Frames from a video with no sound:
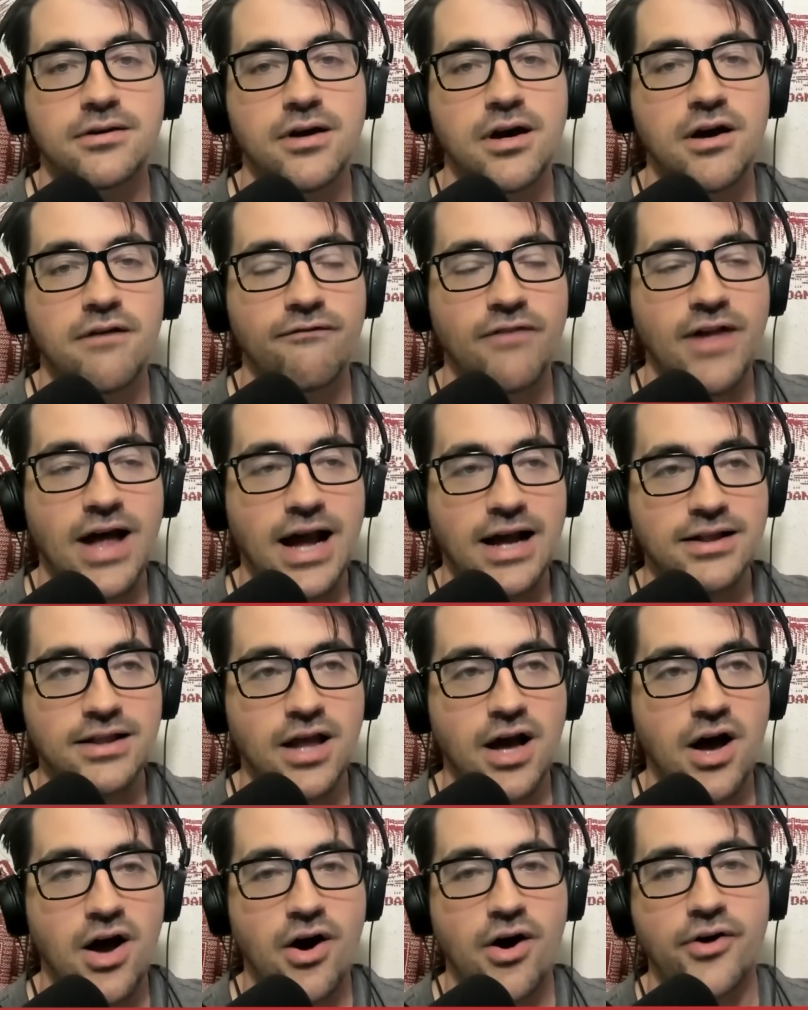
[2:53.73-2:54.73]
of like
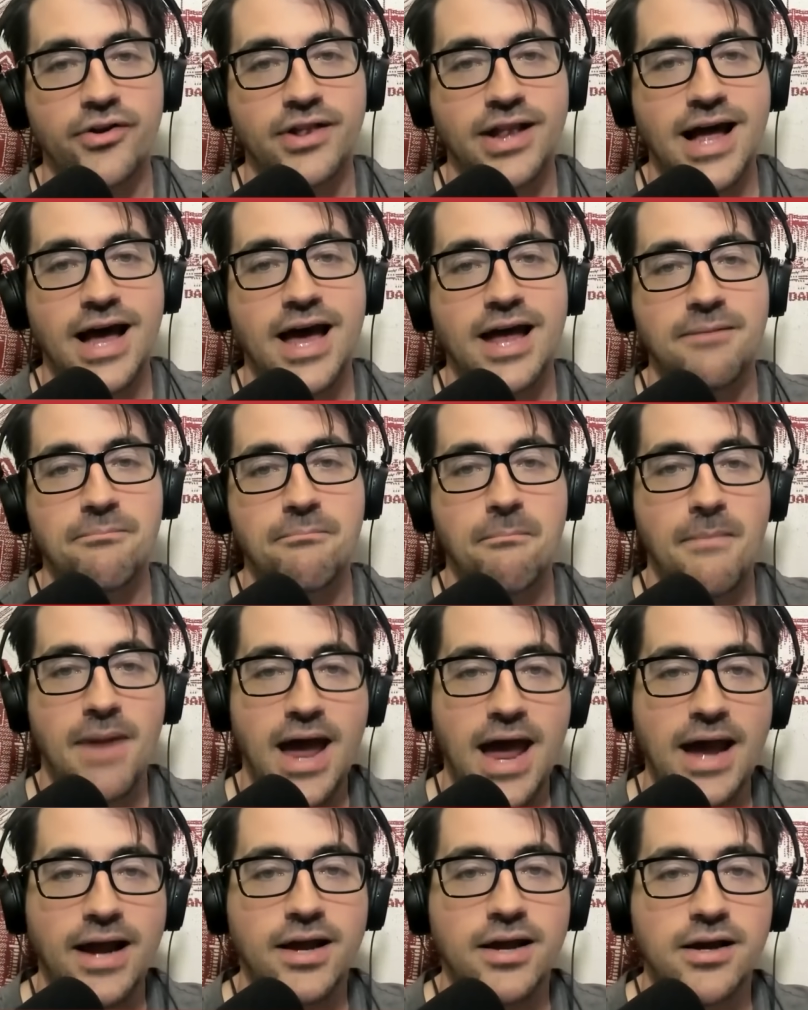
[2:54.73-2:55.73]
the online
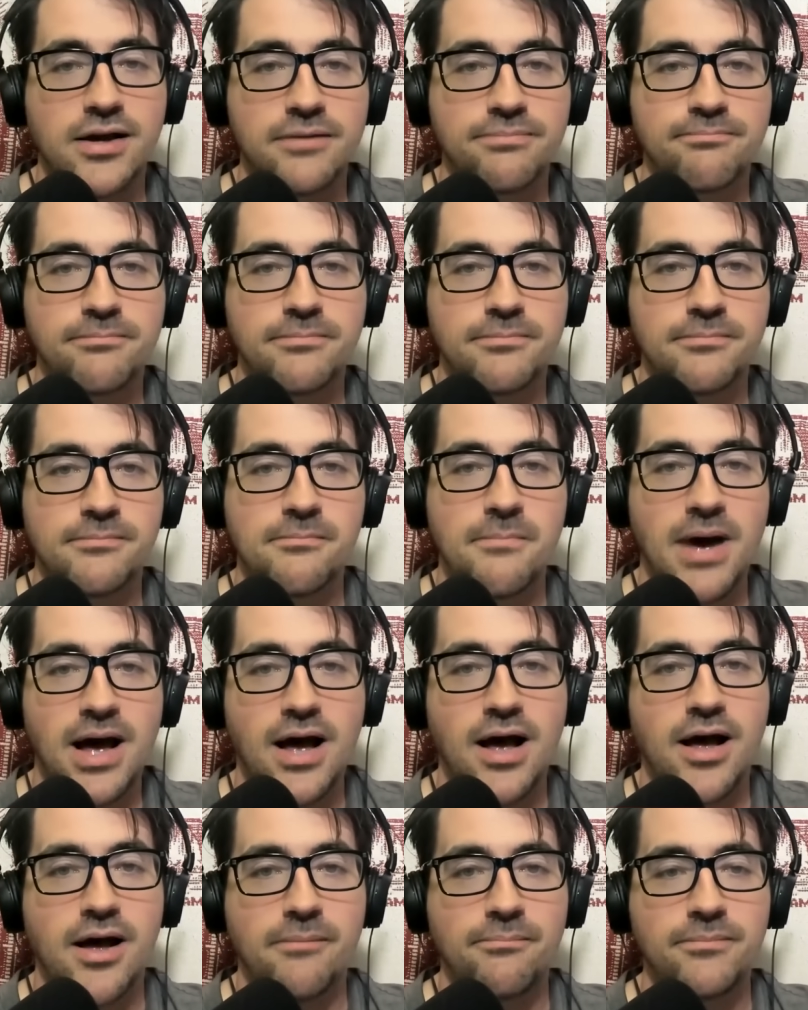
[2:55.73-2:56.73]
MAGA
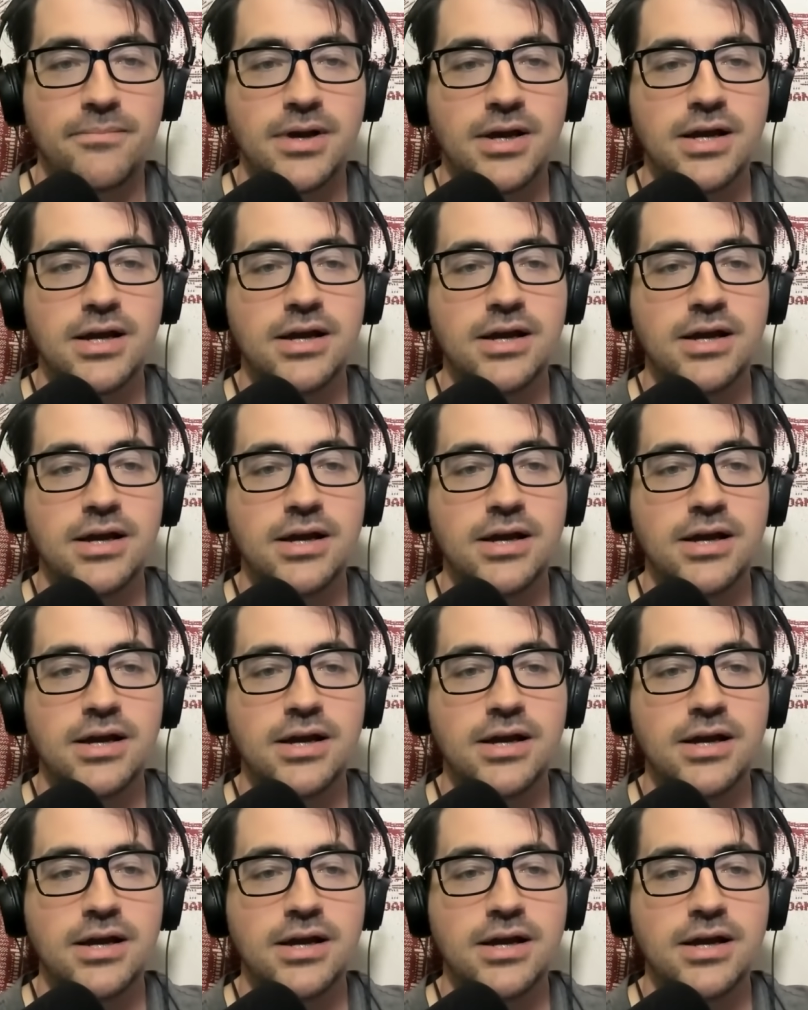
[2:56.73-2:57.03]
mob